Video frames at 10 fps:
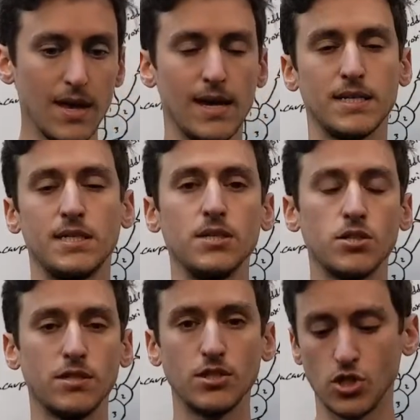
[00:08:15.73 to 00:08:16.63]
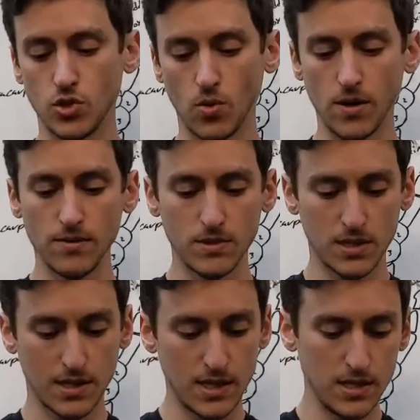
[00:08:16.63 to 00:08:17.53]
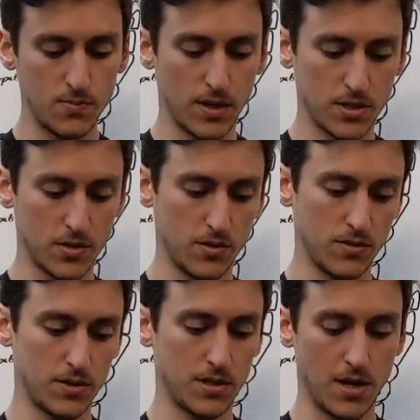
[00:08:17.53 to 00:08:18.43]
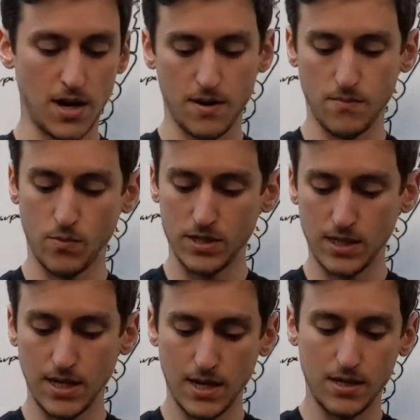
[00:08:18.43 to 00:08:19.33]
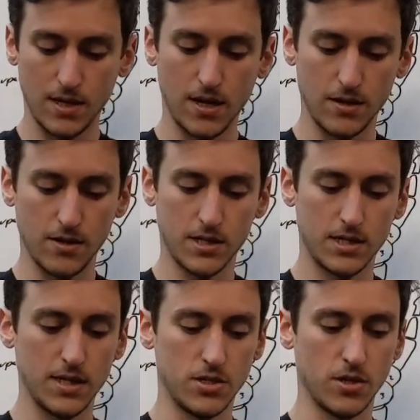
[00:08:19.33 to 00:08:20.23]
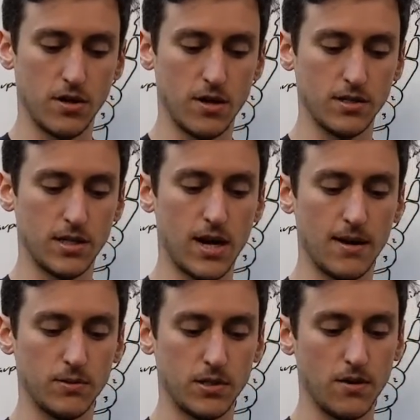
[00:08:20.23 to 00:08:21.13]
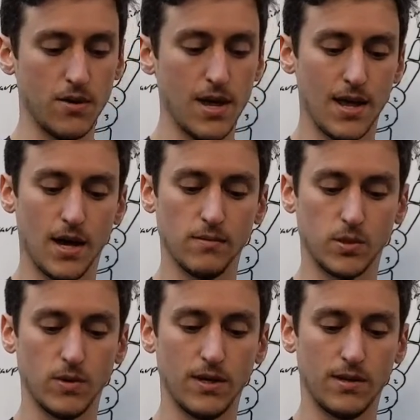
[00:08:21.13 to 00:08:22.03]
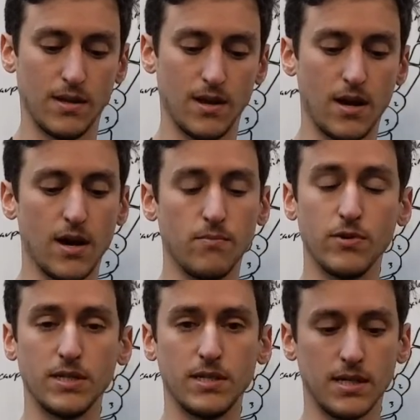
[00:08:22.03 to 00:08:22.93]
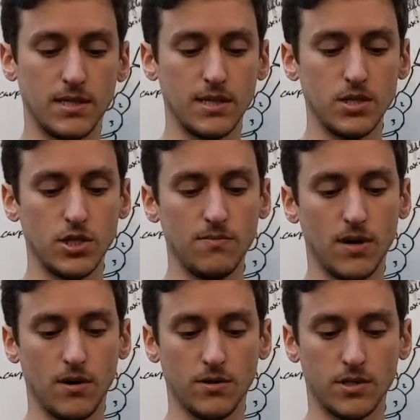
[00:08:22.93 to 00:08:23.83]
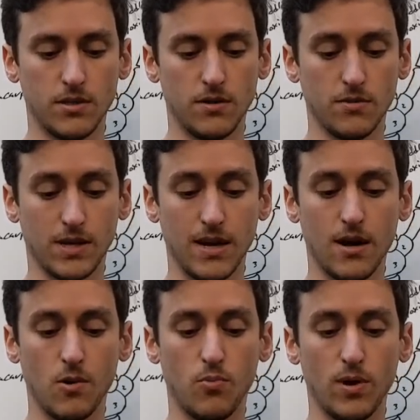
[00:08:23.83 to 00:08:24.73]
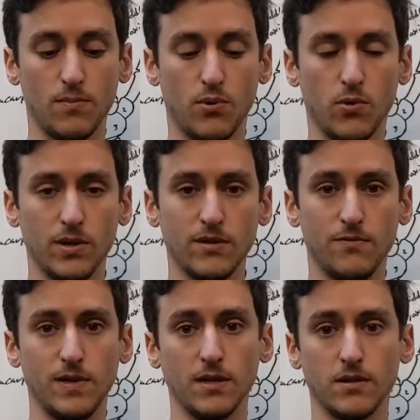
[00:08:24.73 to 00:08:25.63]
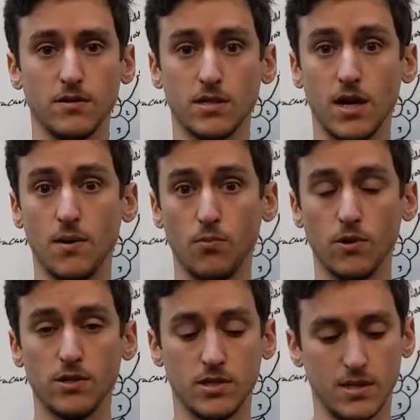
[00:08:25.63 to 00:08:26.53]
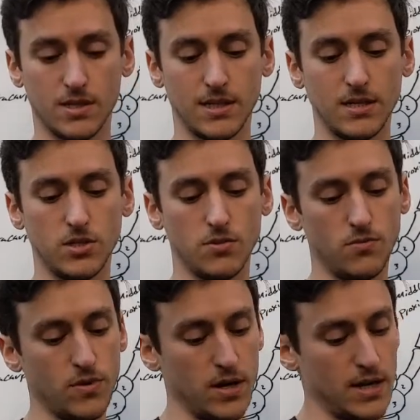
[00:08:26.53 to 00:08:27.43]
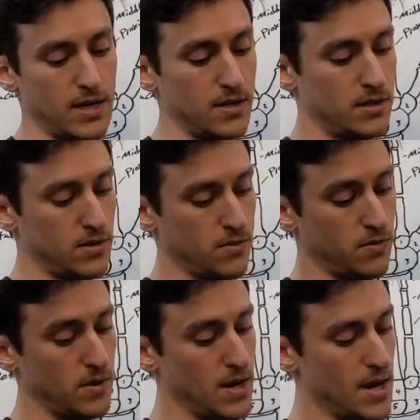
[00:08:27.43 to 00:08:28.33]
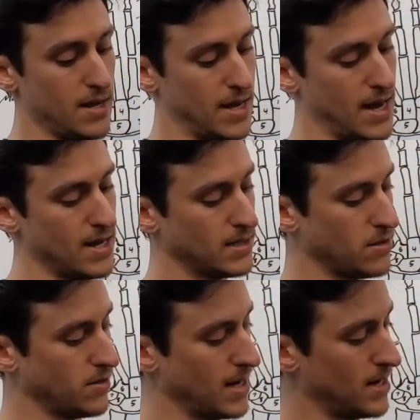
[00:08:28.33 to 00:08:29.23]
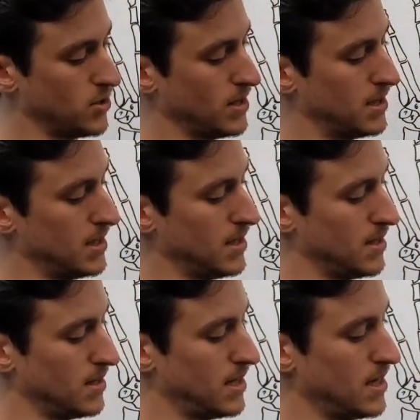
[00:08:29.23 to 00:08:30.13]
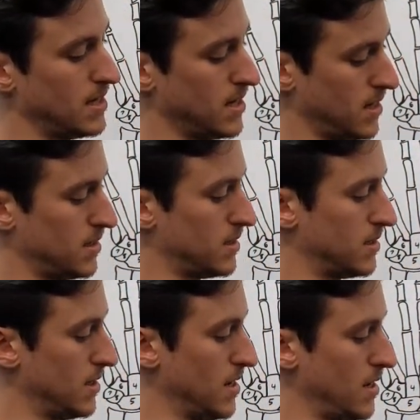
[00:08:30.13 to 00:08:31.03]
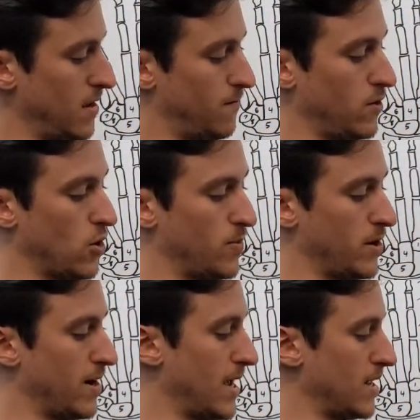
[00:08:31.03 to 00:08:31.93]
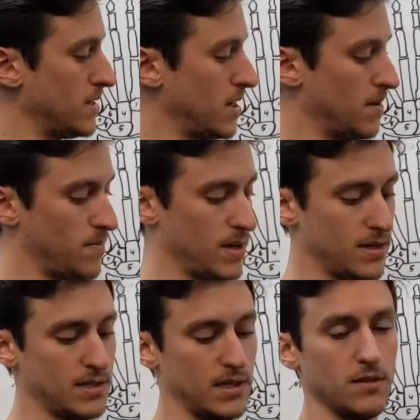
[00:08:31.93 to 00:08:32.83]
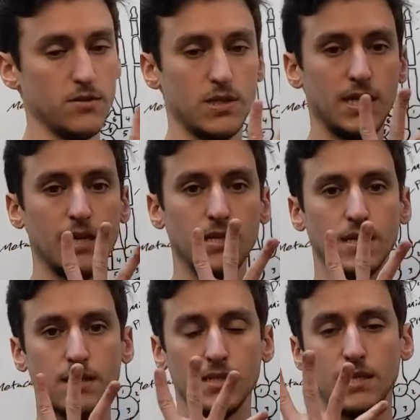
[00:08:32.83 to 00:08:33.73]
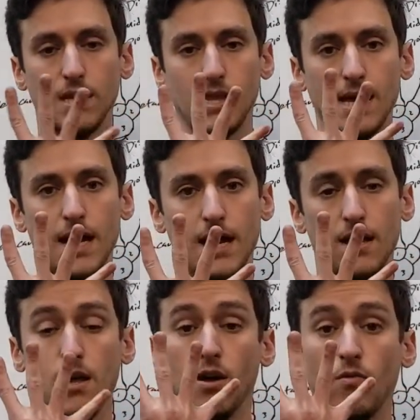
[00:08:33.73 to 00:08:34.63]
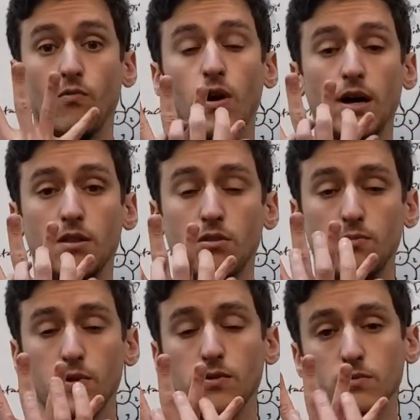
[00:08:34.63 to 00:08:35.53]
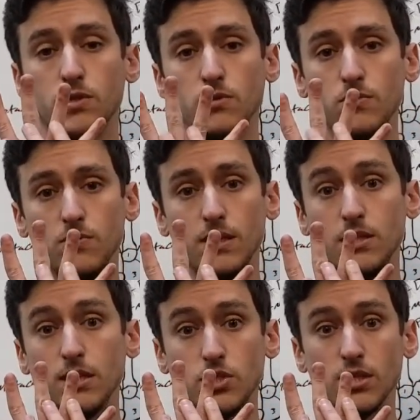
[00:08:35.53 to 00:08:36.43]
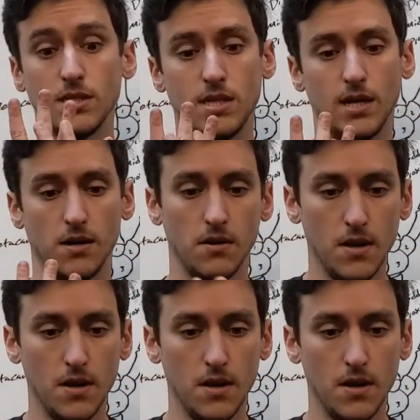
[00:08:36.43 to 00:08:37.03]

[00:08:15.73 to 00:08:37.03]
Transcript: Extensor digitorums, these muscles, once again, another extensor on top, so helps with wrist extension, but also can help with pulling the fingers upwards, because they do run into the hands, and you can actually see the tendons if you open your hands up and see those tendons that run through to the digits there.